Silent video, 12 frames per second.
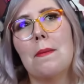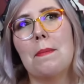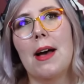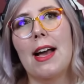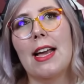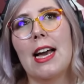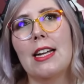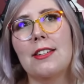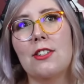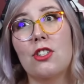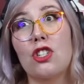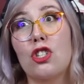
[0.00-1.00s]
but I kind
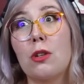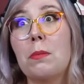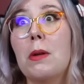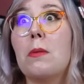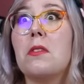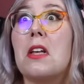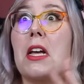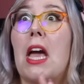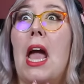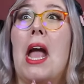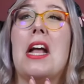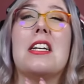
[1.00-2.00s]
of just assumed it was like
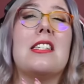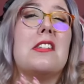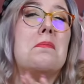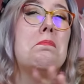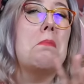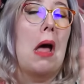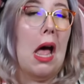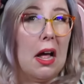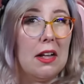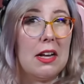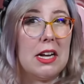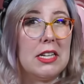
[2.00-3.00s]
a
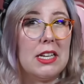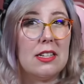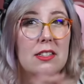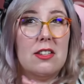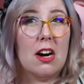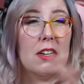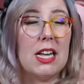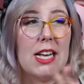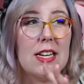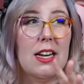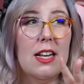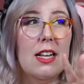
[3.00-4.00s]
spell and he had done
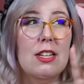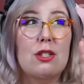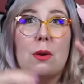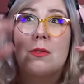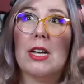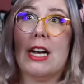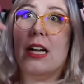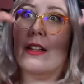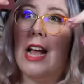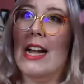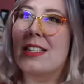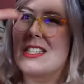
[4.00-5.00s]
it. So it was like an
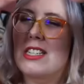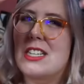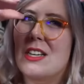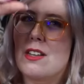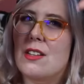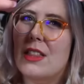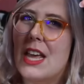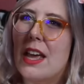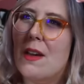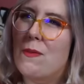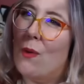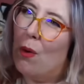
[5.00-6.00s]
entity
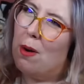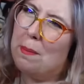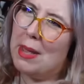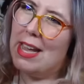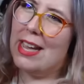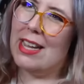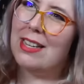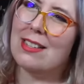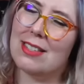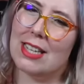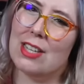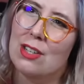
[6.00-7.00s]
thing forming and
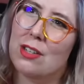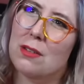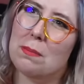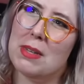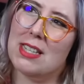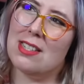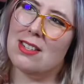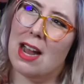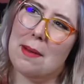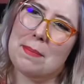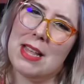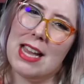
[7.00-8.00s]
it's like couldn't be
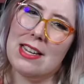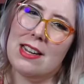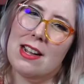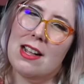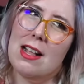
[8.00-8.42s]
stopped then.